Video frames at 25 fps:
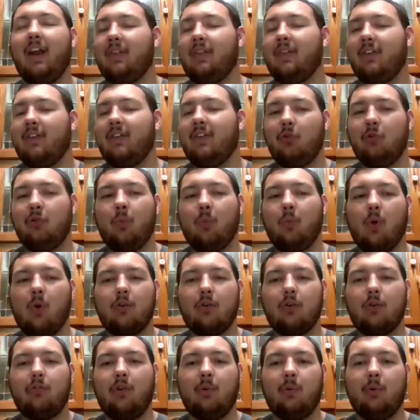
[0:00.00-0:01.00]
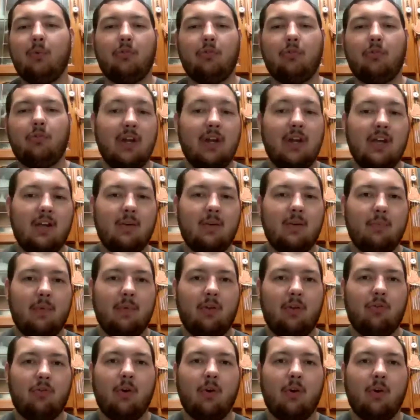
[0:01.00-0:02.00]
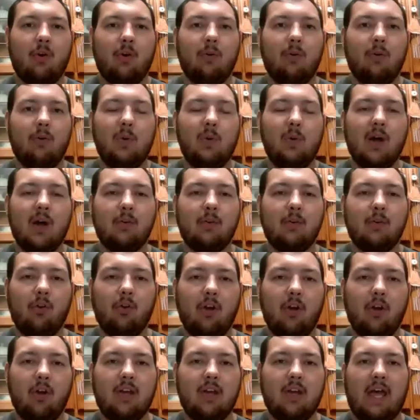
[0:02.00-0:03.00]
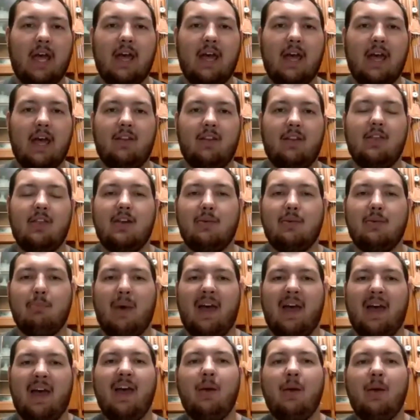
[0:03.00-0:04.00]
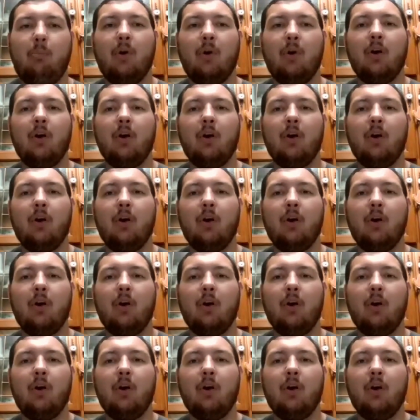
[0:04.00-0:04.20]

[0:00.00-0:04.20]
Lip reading: This is Warzone C, and so if you ever look at the map,